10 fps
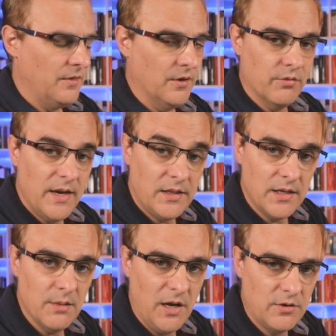The great
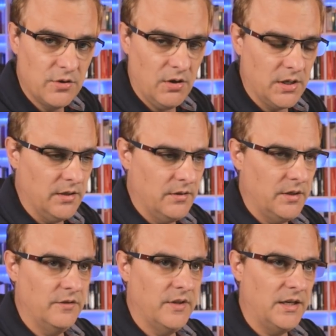thing about Docker
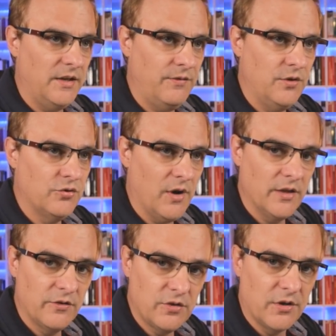is that if you
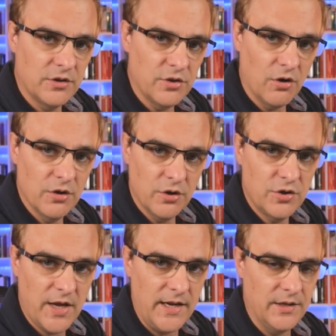try and start a Docker
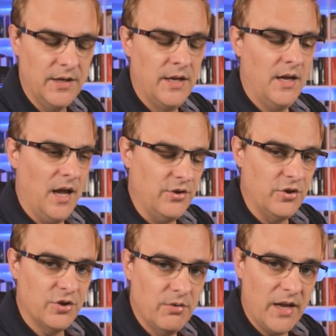container and
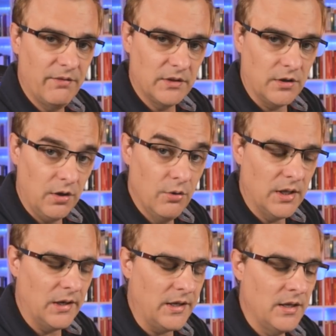you don't have it
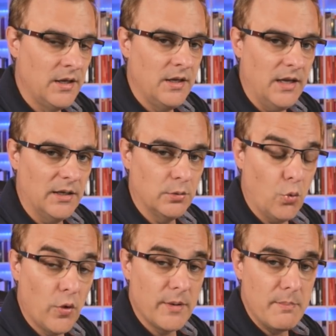locally,
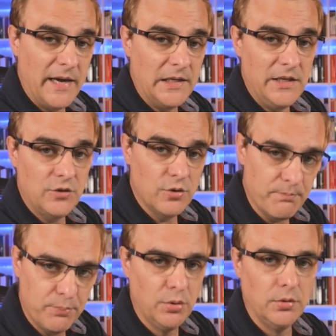it'll automatically do
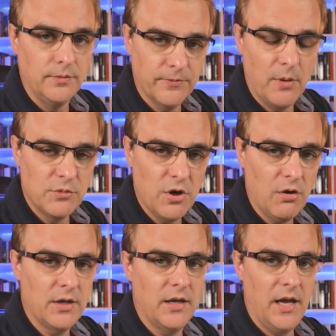a pull from
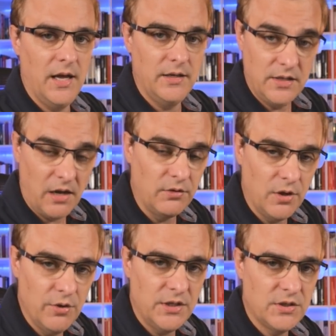Docker and
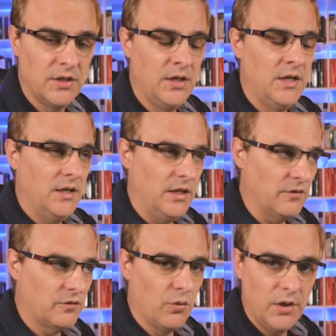download it,
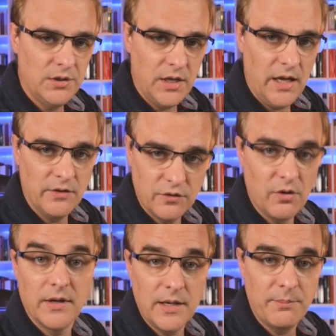install it, and
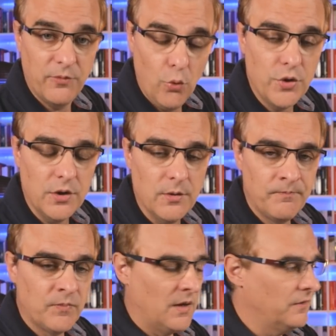start it up for you.
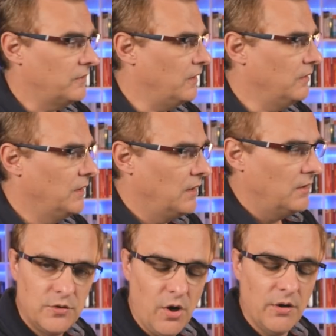So
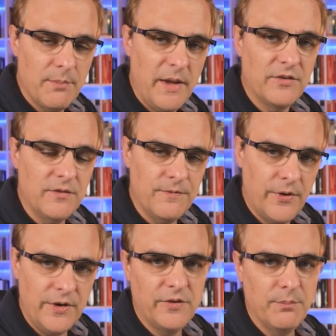Docker makes it
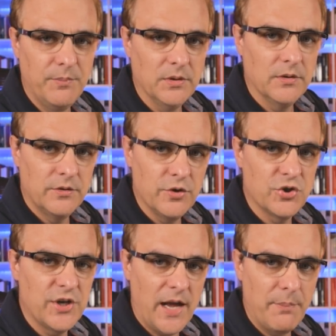very simple to
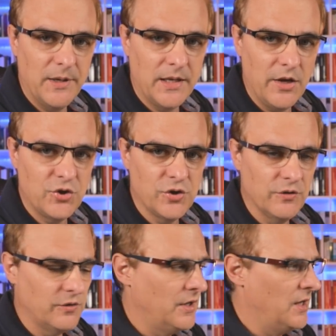share
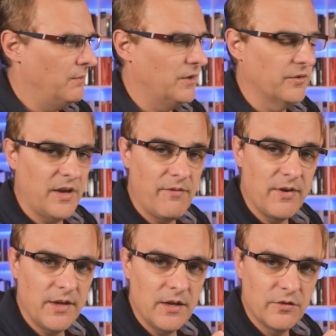applications because
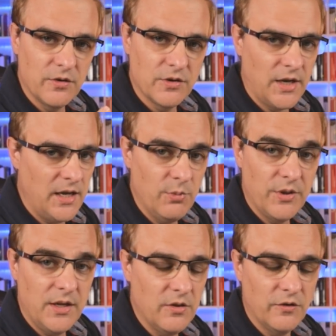everything is contained
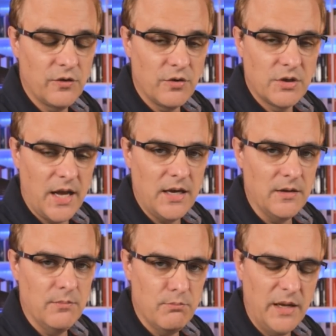within this container.